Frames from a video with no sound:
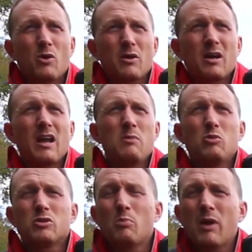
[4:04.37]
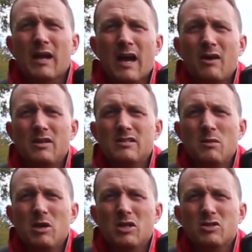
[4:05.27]
so I can able to pick out
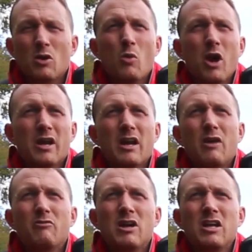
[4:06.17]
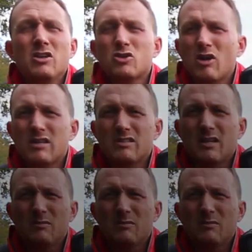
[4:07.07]
this image, so working out really interesting.